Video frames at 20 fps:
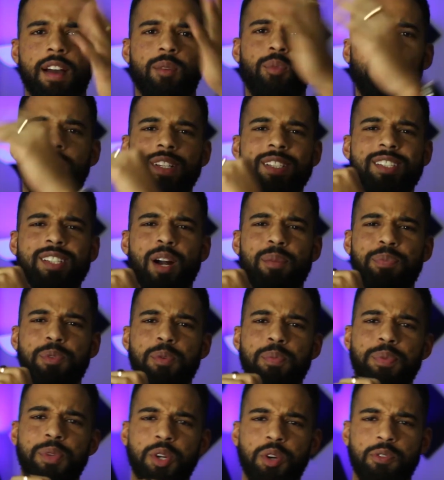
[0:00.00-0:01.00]
What is up, you
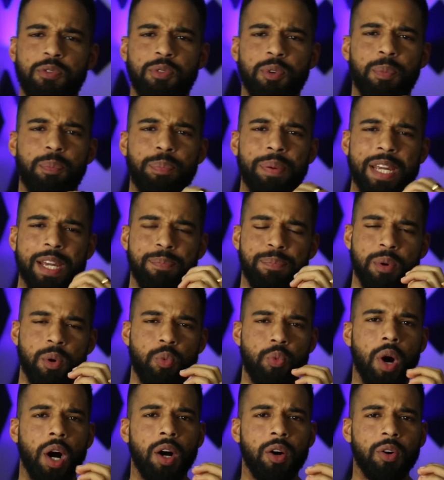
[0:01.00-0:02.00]
beautiful people?
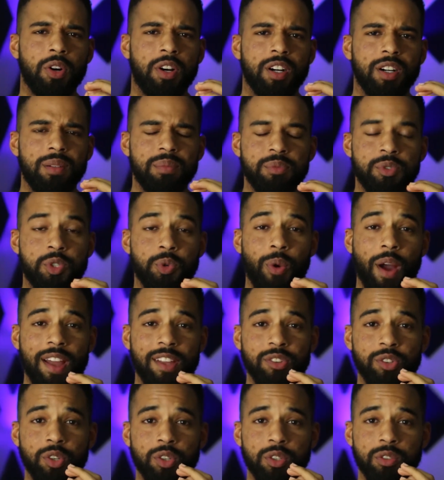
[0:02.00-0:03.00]
Welcome to
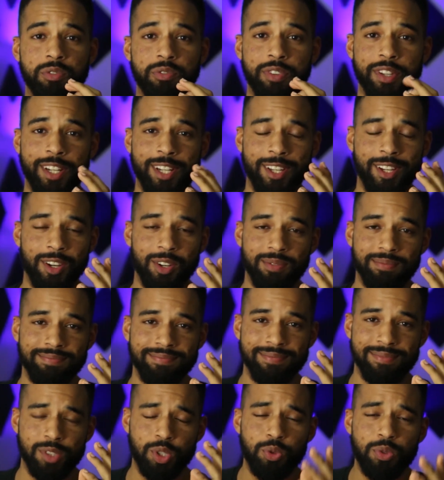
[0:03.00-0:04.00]
another video.
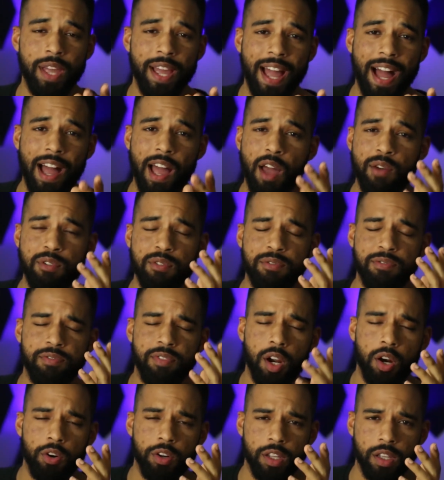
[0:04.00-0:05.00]
Today I have
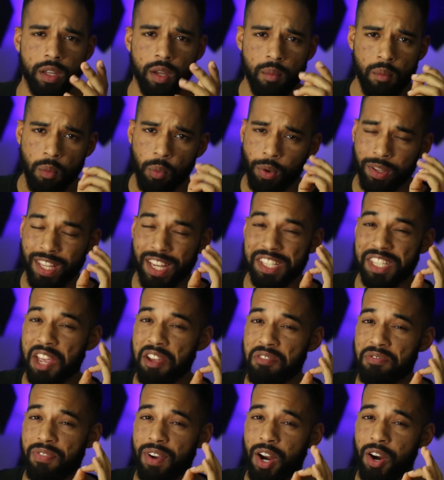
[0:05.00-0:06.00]
when I say
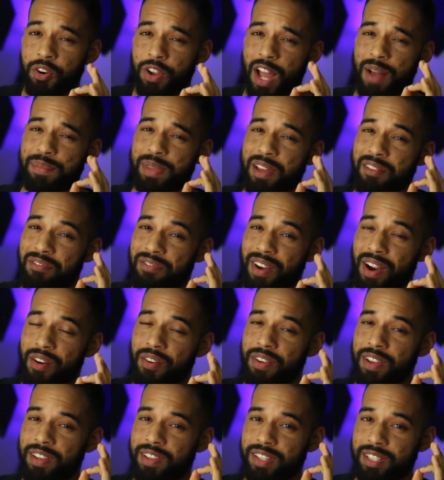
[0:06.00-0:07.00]
very, I mean a
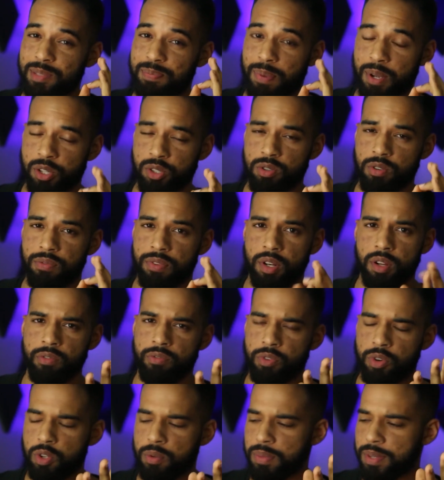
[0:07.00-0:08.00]
very special video
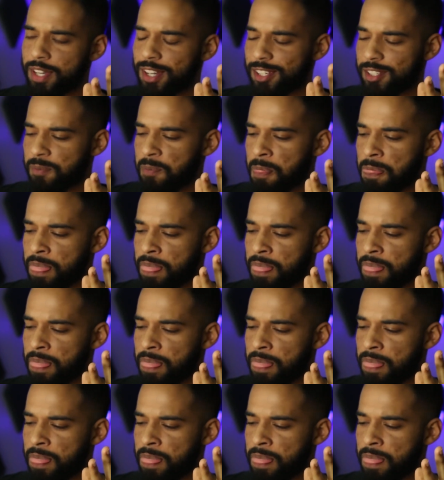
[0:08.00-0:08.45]
for you, because